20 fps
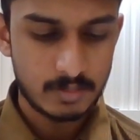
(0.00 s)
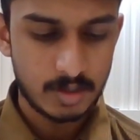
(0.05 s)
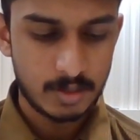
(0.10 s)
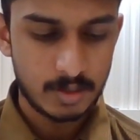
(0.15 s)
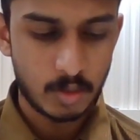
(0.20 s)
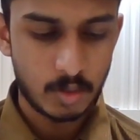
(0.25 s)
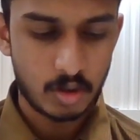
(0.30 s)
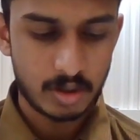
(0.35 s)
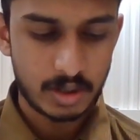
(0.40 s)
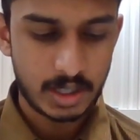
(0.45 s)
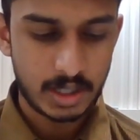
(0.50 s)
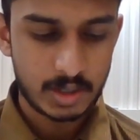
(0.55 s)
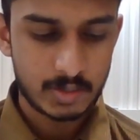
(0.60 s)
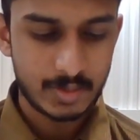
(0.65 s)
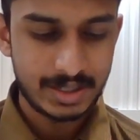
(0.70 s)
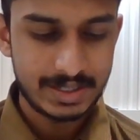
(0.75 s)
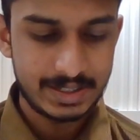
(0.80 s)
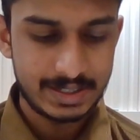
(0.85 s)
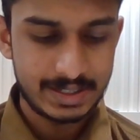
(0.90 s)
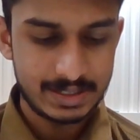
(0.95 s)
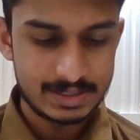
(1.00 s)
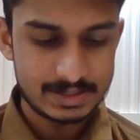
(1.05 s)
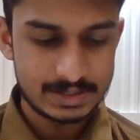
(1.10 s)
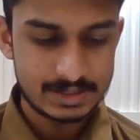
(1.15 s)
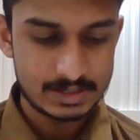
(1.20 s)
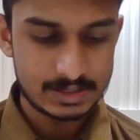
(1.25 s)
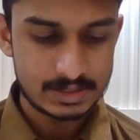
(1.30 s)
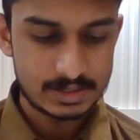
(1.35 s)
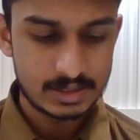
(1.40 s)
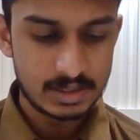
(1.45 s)
among
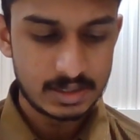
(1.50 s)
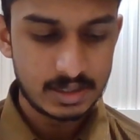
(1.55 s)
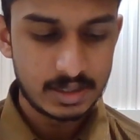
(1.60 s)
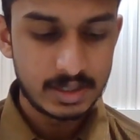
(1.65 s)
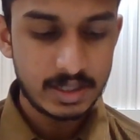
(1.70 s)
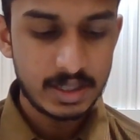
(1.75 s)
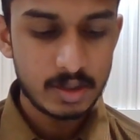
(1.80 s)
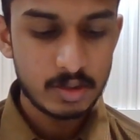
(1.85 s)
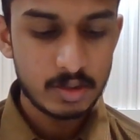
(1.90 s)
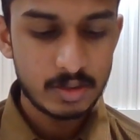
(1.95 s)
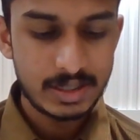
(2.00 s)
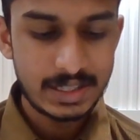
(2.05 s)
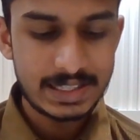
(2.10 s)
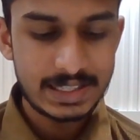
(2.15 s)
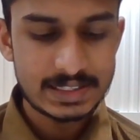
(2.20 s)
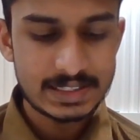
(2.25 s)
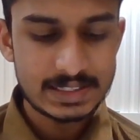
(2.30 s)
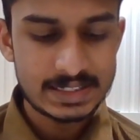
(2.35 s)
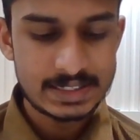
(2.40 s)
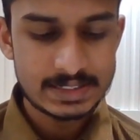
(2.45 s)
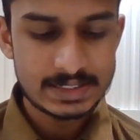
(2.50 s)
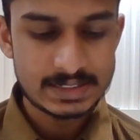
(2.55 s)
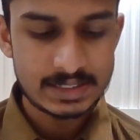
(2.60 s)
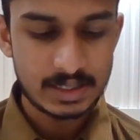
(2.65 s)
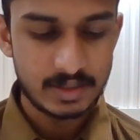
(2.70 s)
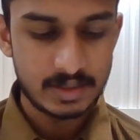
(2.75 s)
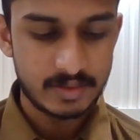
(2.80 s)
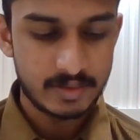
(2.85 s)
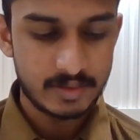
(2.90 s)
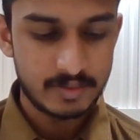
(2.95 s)
acquaintances. He who teaches his
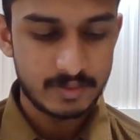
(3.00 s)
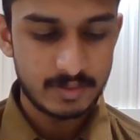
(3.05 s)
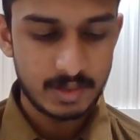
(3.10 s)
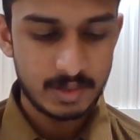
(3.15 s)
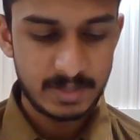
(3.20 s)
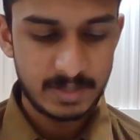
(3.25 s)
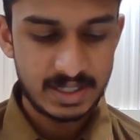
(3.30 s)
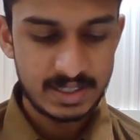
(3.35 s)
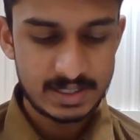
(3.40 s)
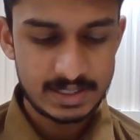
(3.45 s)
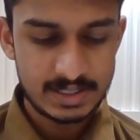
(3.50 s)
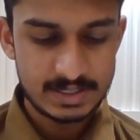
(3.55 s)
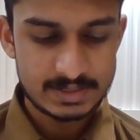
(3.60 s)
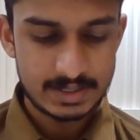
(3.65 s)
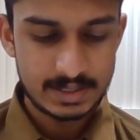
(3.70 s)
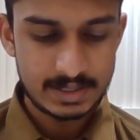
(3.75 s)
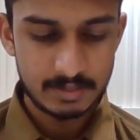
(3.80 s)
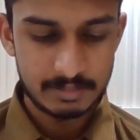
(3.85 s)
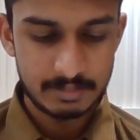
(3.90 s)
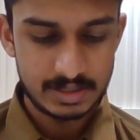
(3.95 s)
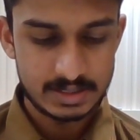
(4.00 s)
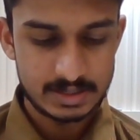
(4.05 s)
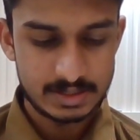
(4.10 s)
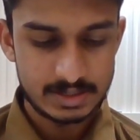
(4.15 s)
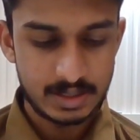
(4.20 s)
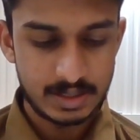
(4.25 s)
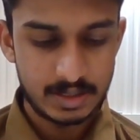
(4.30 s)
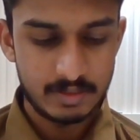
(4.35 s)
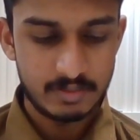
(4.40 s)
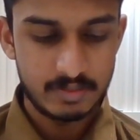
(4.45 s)
son will make his enemies
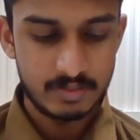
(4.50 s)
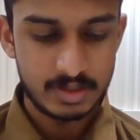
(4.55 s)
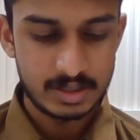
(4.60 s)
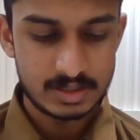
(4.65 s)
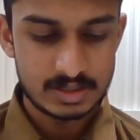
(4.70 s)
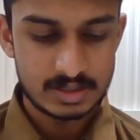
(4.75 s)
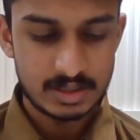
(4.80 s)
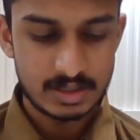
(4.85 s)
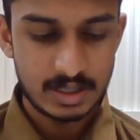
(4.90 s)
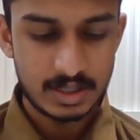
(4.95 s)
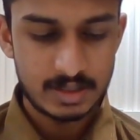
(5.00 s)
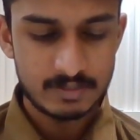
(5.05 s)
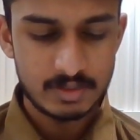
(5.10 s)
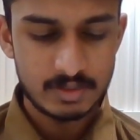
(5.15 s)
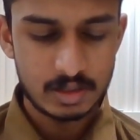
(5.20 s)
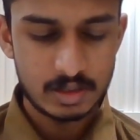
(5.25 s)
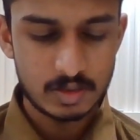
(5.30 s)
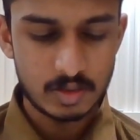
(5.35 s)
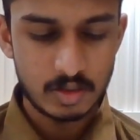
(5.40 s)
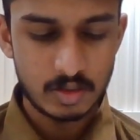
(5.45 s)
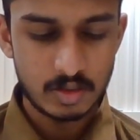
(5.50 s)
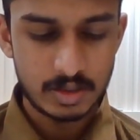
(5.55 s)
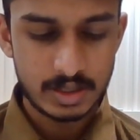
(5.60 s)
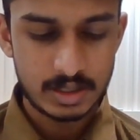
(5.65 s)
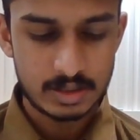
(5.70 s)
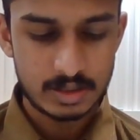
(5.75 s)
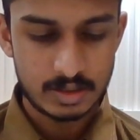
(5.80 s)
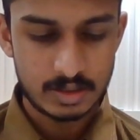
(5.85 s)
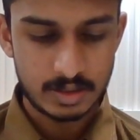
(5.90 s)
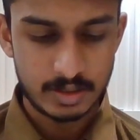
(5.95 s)
envious, and will glory
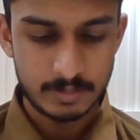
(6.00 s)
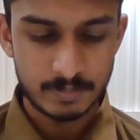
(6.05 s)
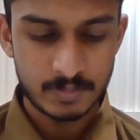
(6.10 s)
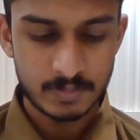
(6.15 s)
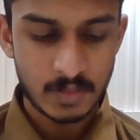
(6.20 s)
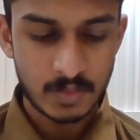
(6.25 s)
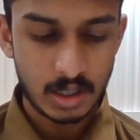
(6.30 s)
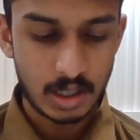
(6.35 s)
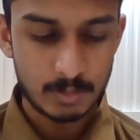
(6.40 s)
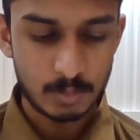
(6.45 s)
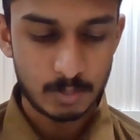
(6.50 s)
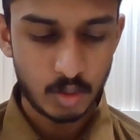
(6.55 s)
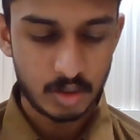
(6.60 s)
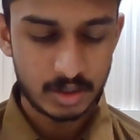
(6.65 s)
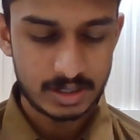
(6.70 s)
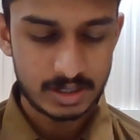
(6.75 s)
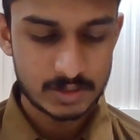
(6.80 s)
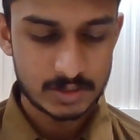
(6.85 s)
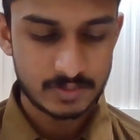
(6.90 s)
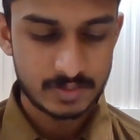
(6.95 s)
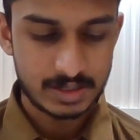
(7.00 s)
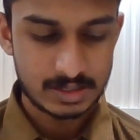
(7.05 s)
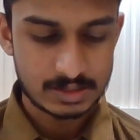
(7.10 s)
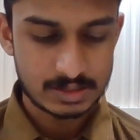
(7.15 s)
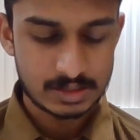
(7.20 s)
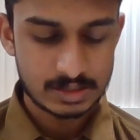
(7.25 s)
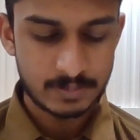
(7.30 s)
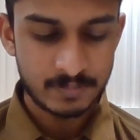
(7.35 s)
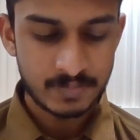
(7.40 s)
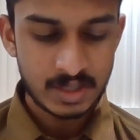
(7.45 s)
in him among his
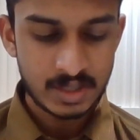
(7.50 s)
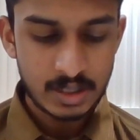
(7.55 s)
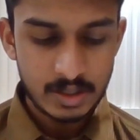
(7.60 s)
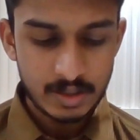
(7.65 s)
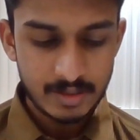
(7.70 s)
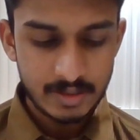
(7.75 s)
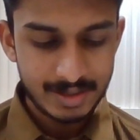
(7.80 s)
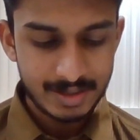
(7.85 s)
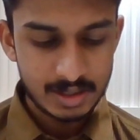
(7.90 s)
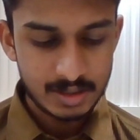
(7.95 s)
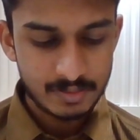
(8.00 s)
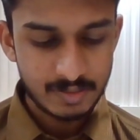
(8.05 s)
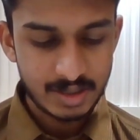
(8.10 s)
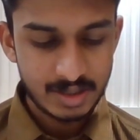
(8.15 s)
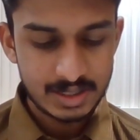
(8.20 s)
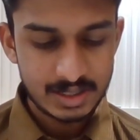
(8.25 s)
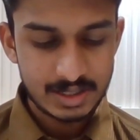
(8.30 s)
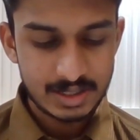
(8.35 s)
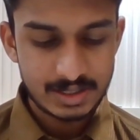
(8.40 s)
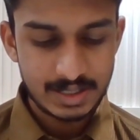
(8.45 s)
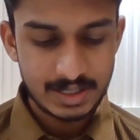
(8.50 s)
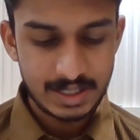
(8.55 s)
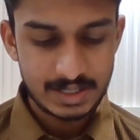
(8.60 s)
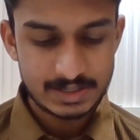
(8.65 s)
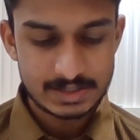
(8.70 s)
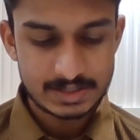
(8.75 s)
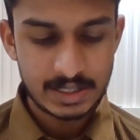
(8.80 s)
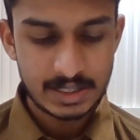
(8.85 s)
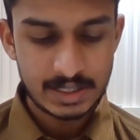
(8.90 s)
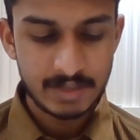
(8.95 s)
friends. When the father
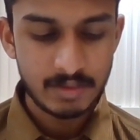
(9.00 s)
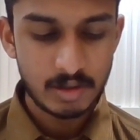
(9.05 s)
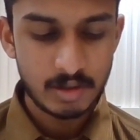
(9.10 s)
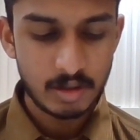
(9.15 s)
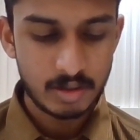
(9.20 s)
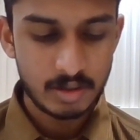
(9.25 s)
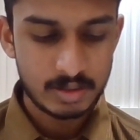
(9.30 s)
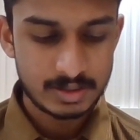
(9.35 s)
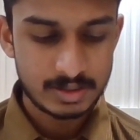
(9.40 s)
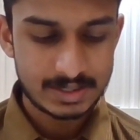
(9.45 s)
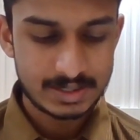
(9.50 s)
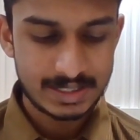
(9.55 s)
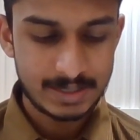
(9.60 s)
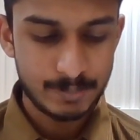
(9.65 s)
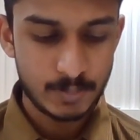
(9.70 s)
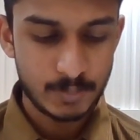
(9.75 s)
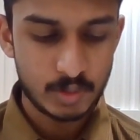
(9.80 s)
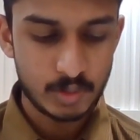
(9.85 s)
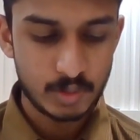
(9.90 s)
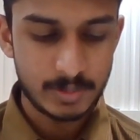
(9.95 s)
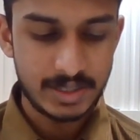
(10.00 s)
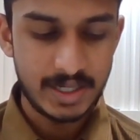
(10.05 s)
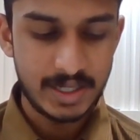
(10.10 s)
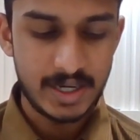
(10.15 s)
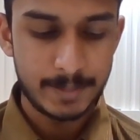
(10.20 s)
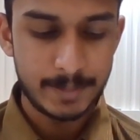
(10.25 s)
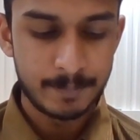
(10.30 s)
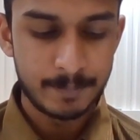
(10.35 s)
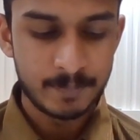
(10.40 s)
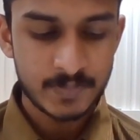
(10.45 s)
dies, he will not seem to be
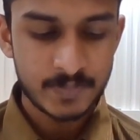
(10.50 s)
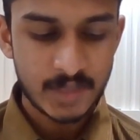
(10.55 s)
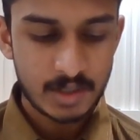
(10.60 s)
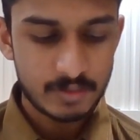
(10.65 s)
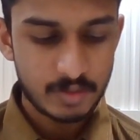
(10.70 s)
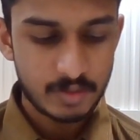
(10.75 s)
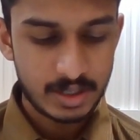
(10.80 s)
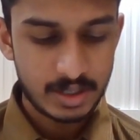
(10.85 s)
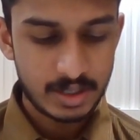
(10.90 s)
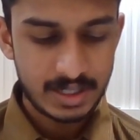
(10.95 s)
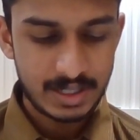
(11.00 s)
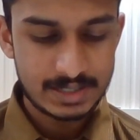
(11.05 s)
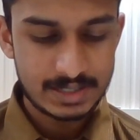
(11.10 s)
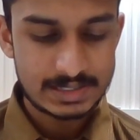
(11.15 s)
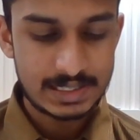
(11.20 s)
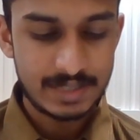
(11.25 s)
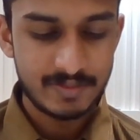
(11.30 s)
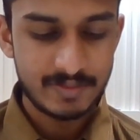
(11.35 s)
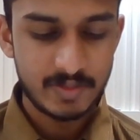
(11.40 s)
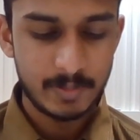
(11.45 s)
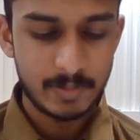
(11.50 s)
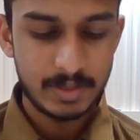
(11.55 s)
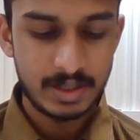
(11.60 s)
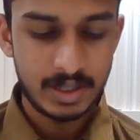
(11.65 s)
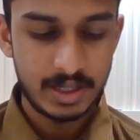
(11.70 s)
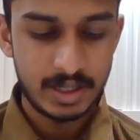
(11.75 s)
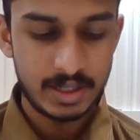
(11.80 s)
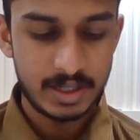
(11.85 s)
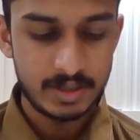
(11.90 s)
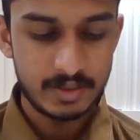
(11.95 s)
dead, for he has left
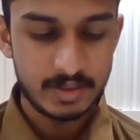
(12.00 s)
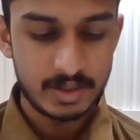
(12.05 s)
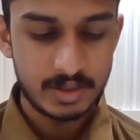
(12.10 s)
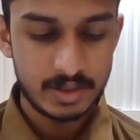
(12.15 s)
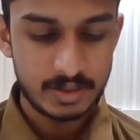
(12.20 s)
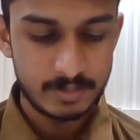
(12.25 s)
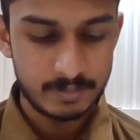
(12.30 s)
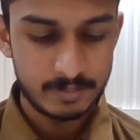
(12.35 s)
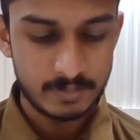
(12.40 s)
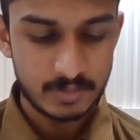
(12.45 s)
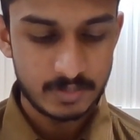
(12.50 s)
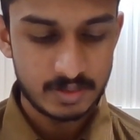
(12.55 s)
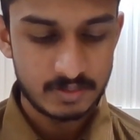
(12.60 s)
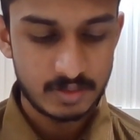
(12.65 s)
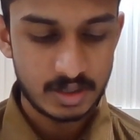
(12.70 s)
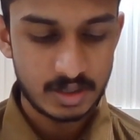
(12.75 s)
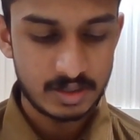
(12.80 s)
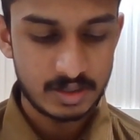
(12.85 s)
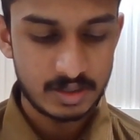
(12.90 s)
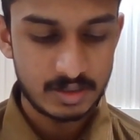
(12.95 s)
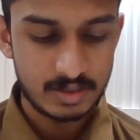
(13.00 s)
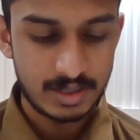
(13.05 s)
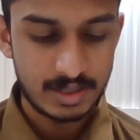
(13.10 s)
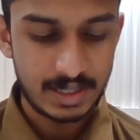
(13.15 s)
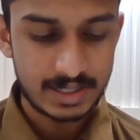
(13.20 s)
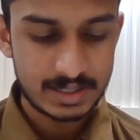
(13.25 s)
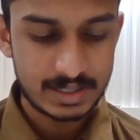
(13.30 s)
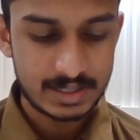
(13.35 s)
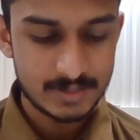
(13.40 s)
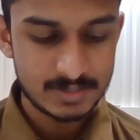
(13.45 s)
behind him one
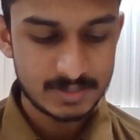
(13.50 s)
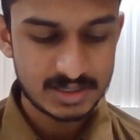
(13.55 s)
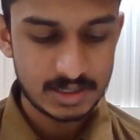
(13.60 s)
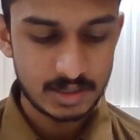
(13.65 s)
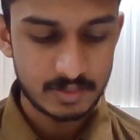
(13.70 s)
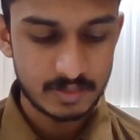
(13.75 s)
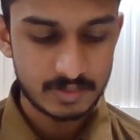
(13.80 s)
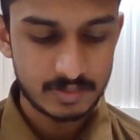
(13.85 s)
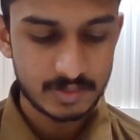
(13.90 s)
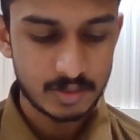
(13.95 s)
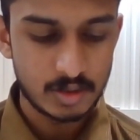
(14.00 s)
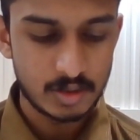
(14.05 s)
like himself,